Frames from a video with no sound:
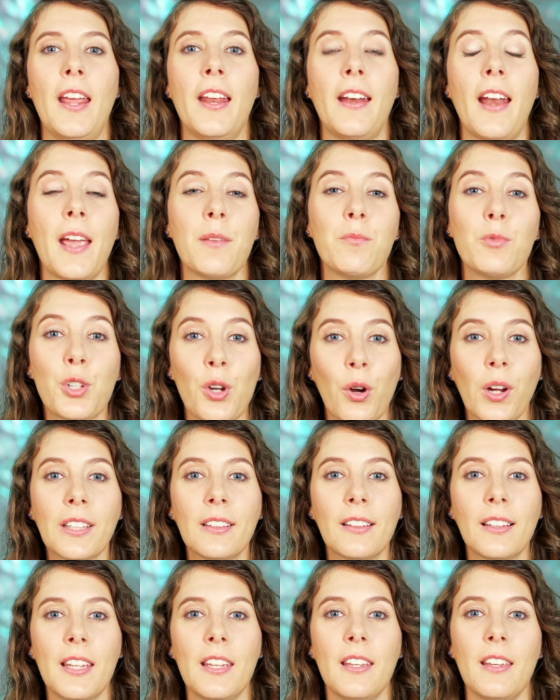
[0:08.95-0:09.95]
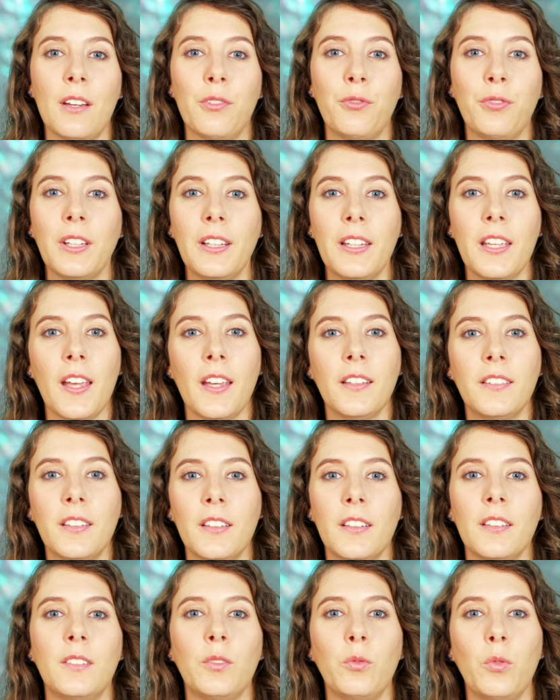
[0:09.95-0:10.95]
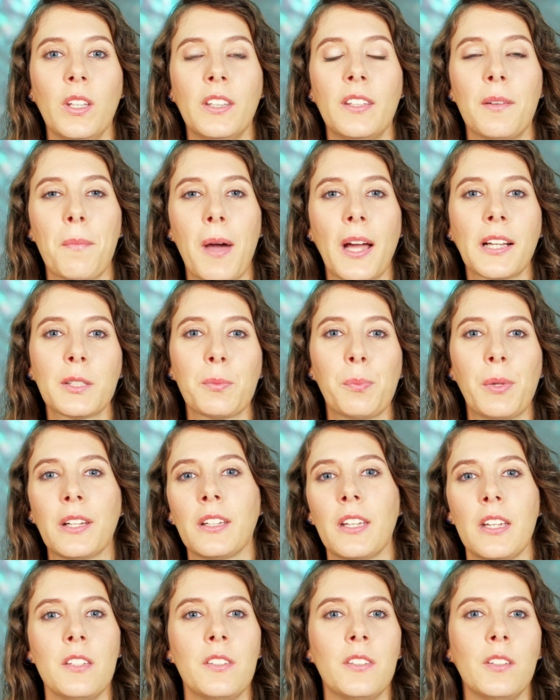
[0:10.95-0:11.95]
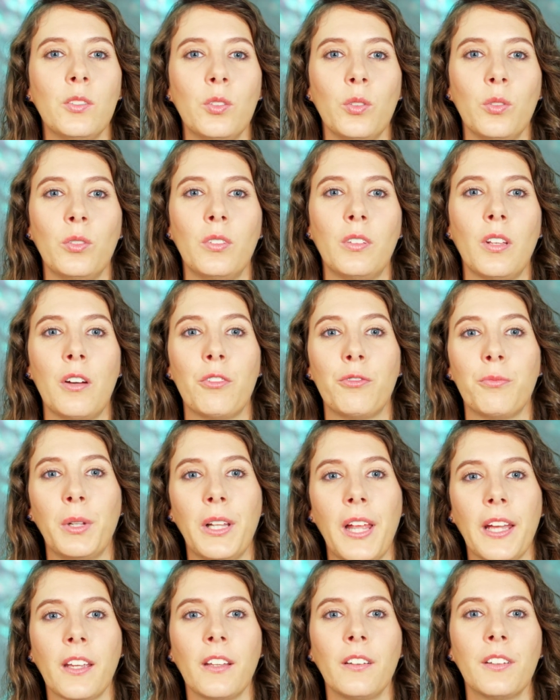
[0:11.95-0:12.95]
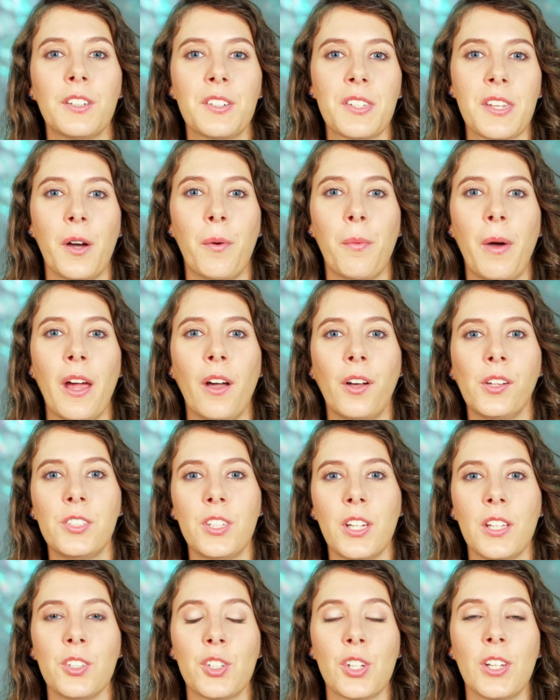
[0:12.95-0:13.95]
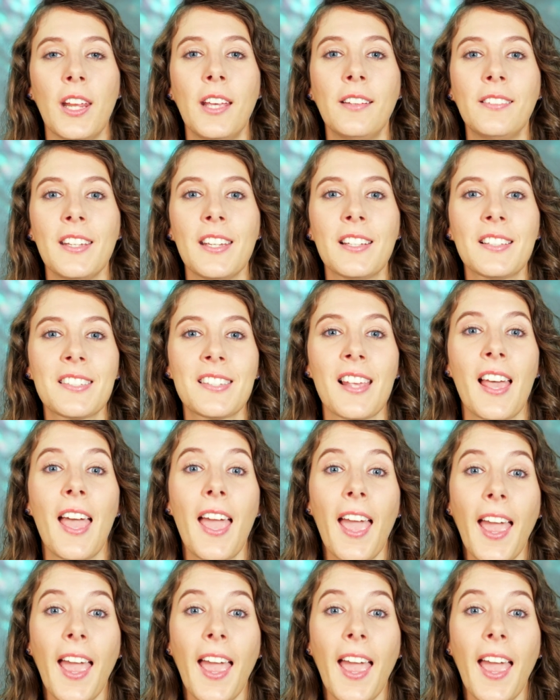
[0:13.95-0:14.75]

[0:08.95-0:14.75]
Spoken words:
and I'm jointly affiliated with the Max Planck Institute of Molecular Cell Biology and Genetics